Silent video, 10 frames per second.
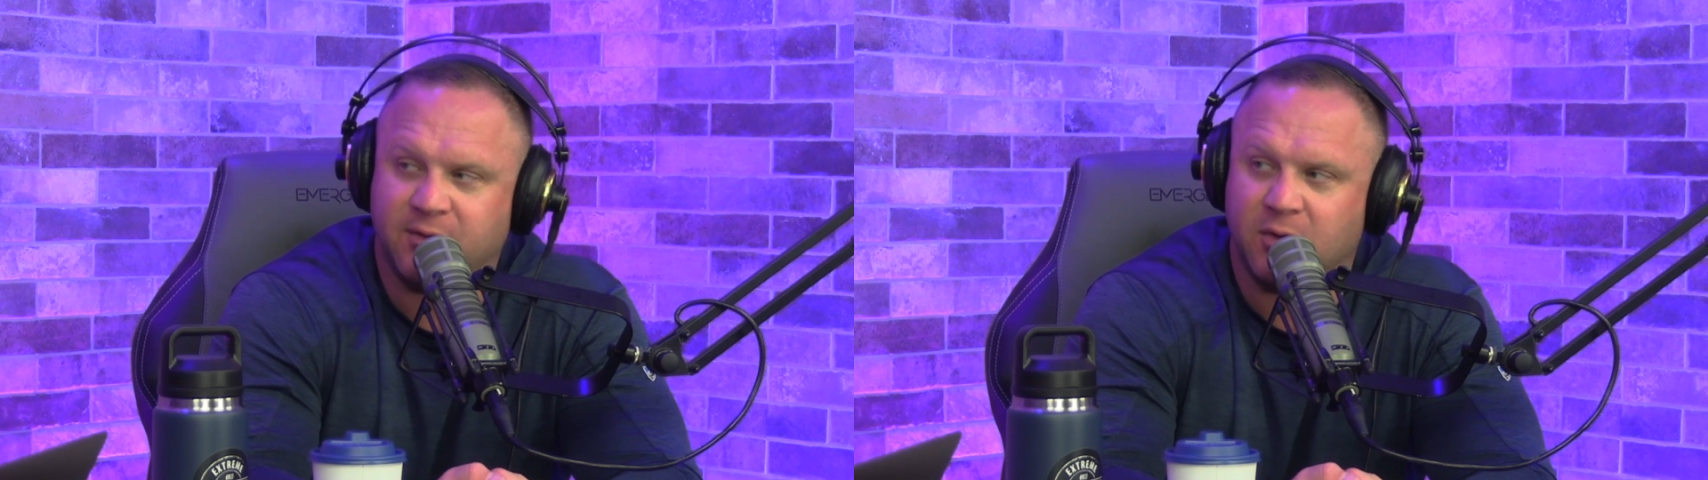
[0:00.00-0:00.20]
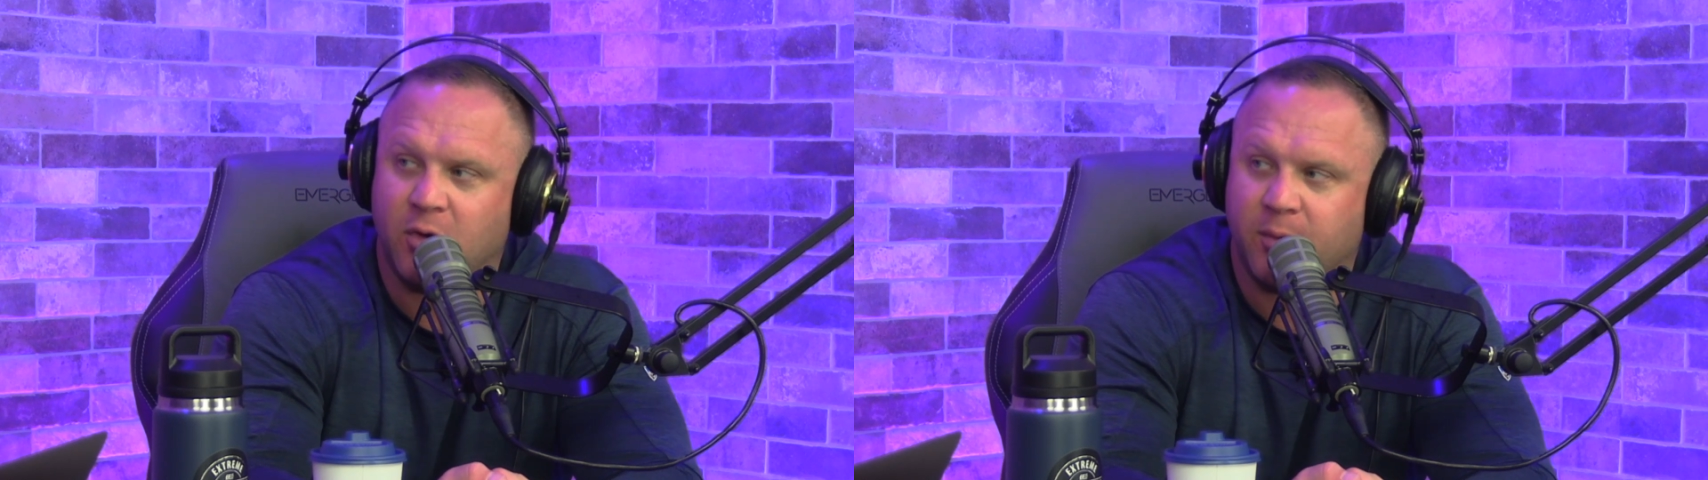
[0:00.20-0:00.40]

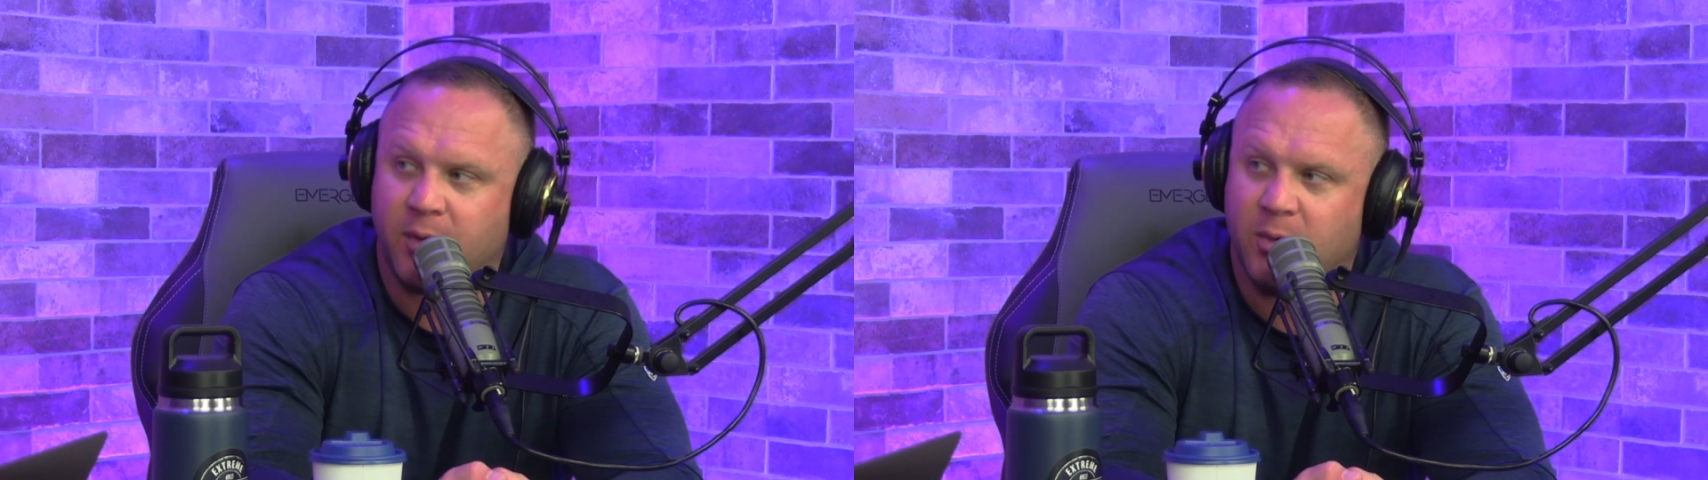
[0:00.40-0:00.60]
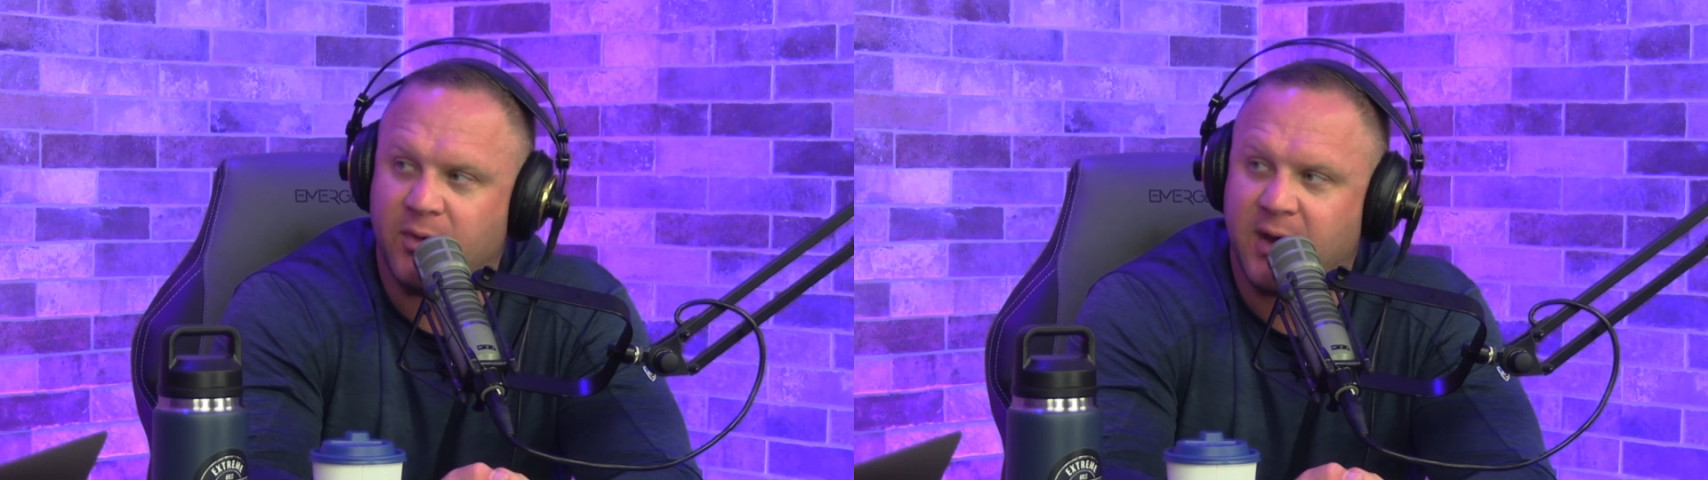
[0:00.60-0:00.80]
to
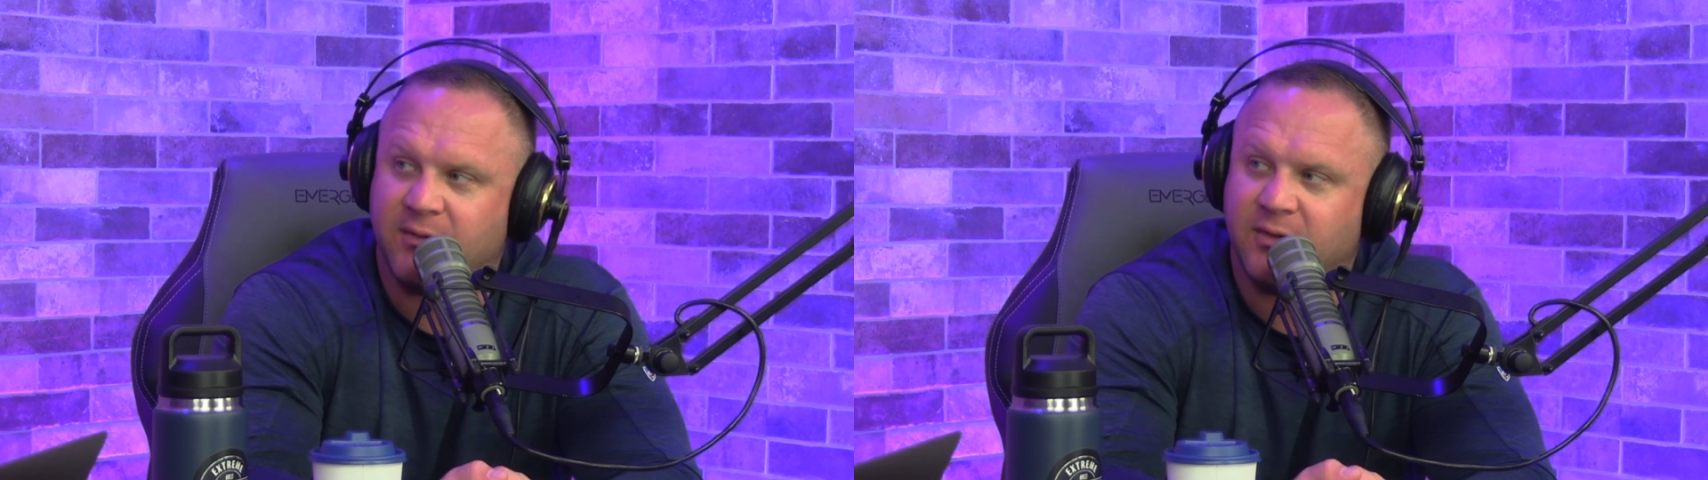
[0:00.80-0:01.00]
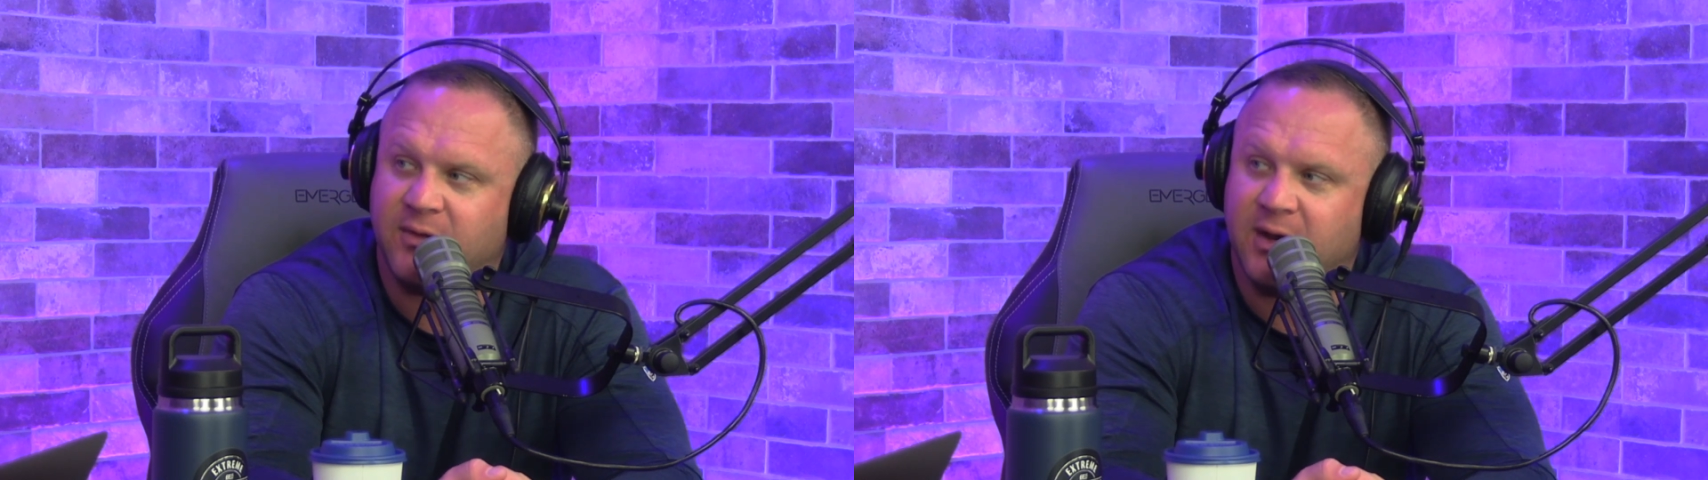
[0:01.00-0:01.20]
incorporate what they
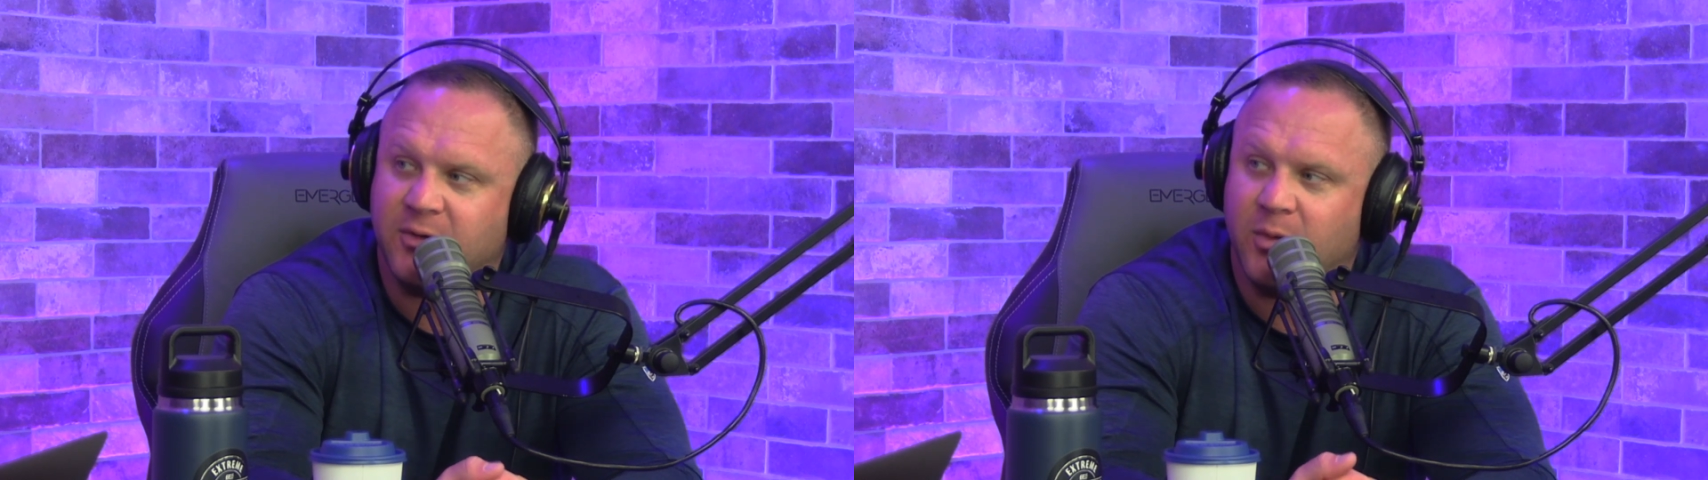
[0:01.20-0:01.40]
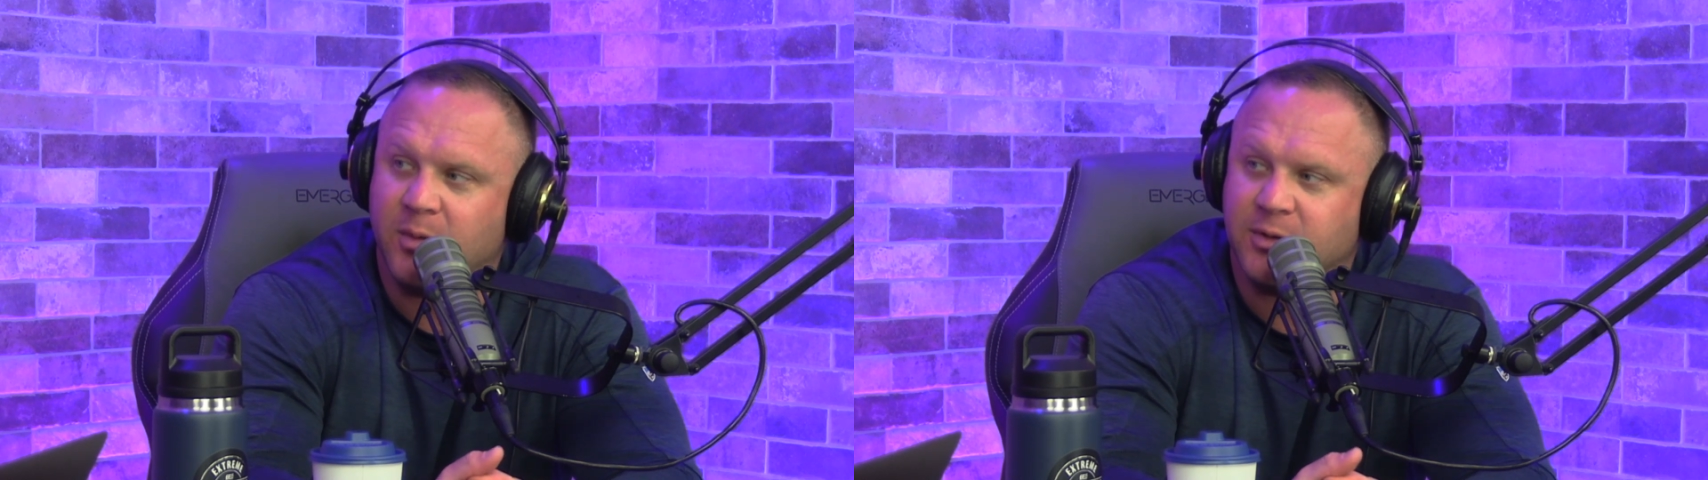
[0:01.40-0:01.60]
have to say
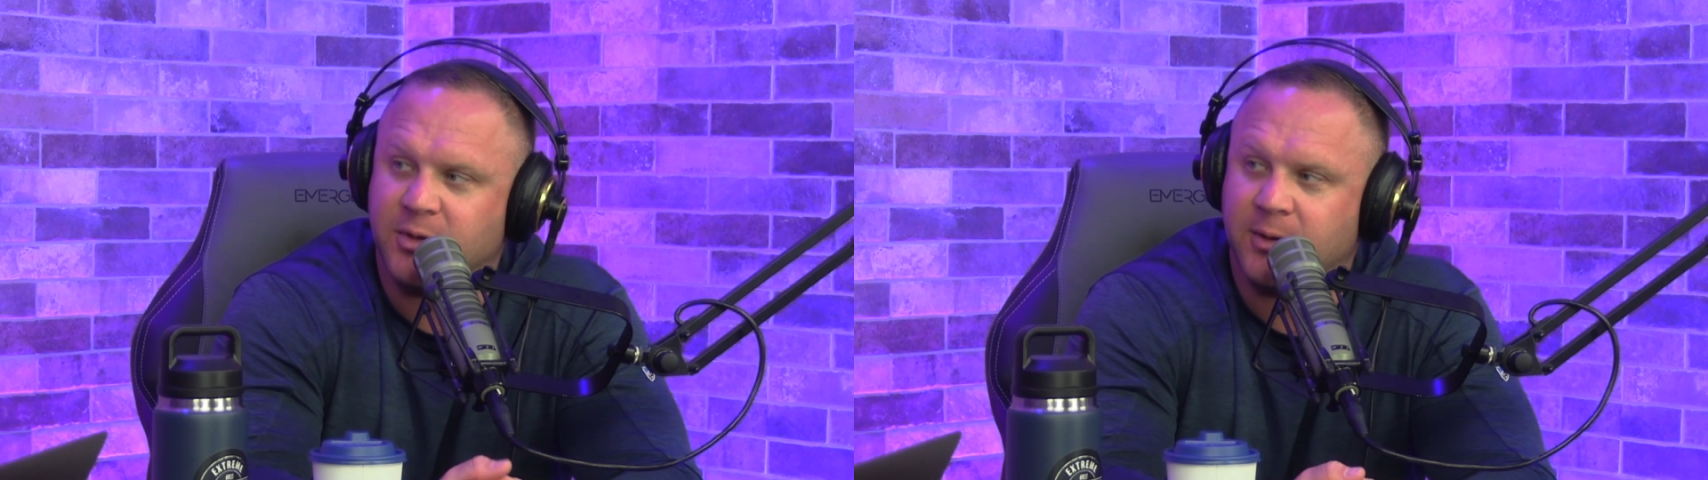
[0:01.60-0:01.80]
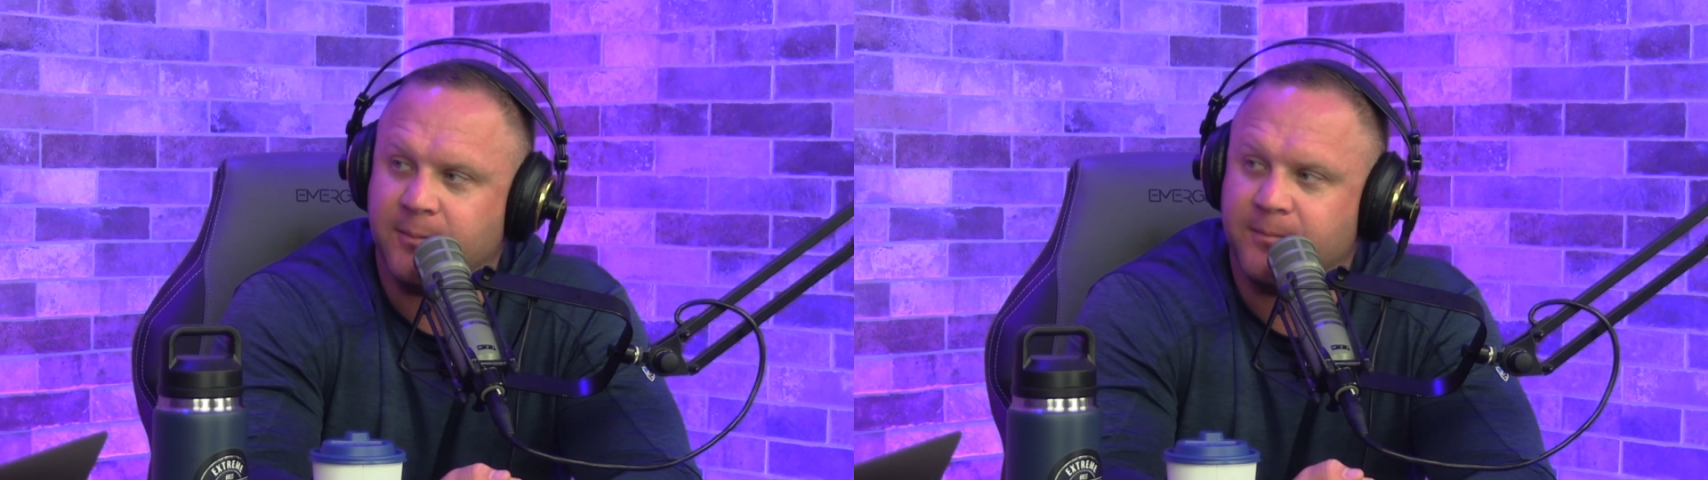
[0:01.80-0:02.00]
into what we're
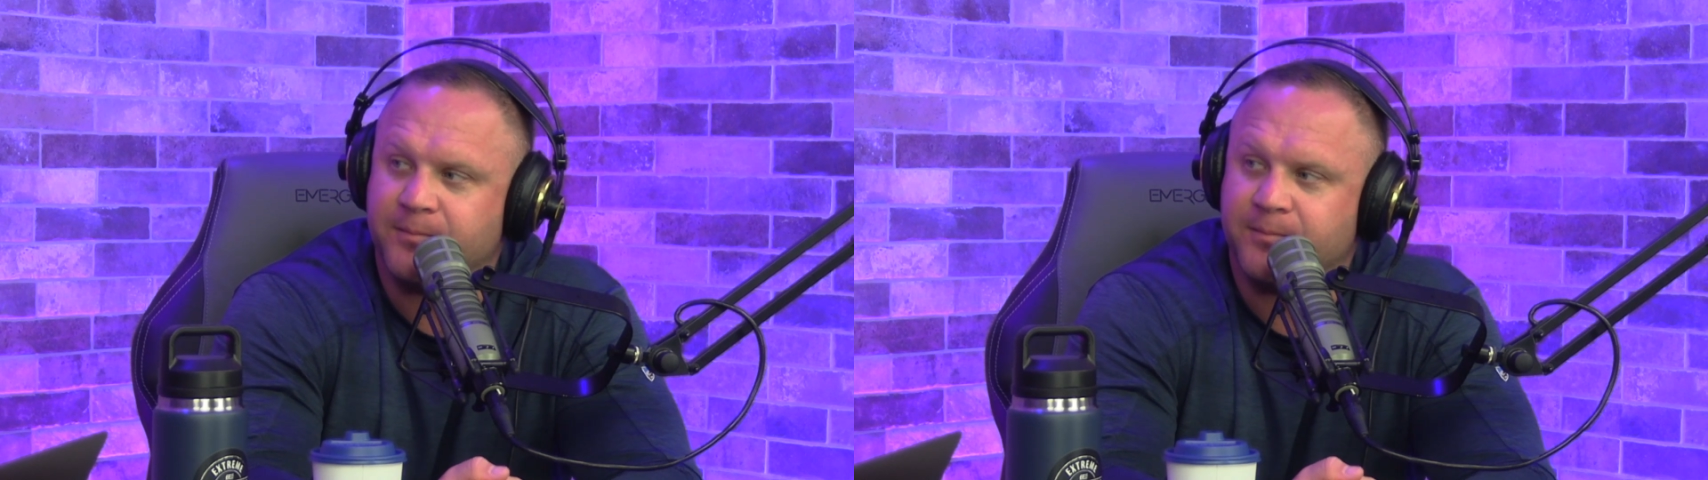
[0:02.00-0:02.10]
doing.